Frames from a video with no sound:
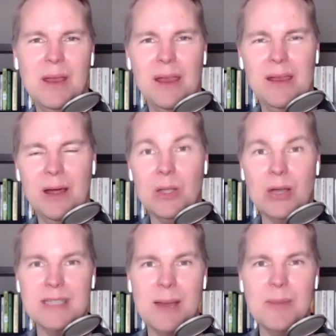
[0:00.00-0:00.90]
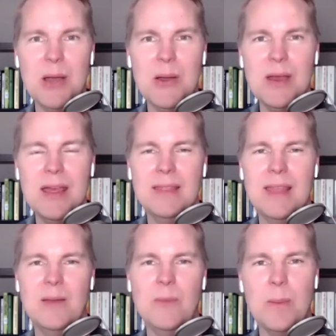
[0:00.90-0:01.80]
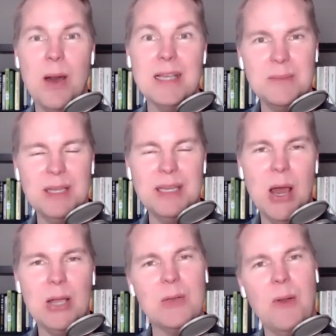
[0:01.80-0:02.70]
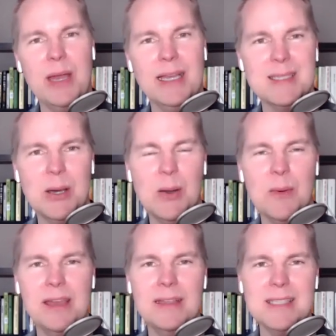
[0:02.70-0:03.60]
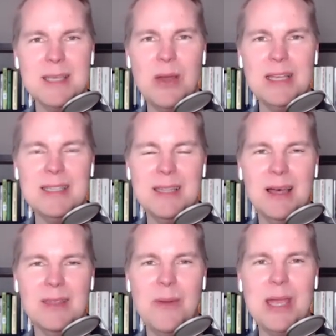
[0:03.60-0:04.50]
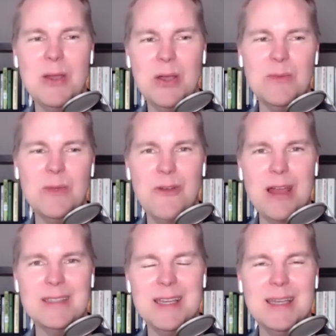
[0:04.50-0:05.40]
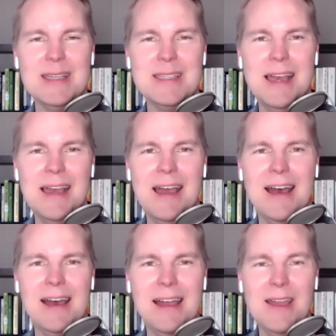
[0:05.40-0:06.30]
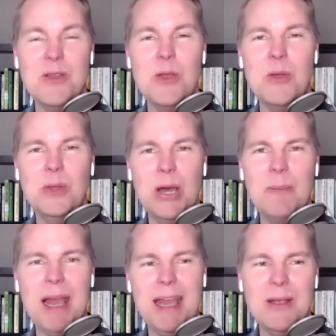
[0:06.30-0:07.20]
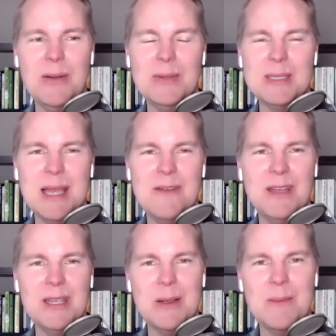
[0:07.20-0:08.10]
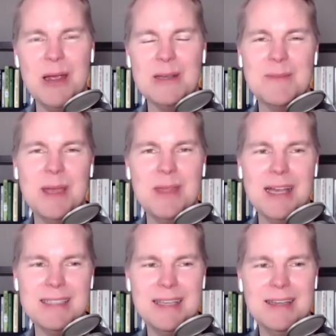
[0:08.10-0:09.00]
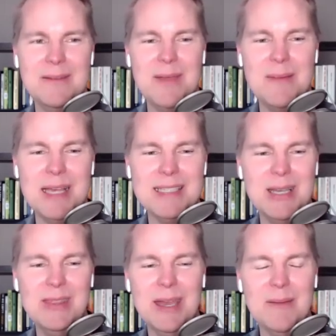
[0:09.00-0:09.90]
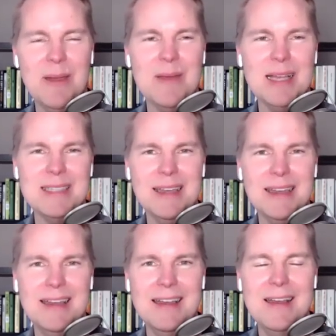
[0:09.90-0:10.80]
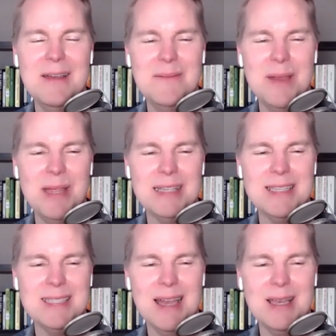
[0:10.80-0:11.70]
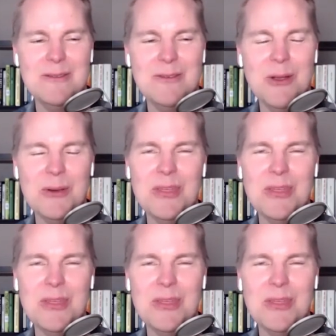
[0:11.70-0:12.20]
a long time ago, then we're possibly not growing. So in some ways, the way you could rephrase it is, if you look back at your old stuff and you're embarrassed, maybe that's a good thing. Maybe that's a sign of growth.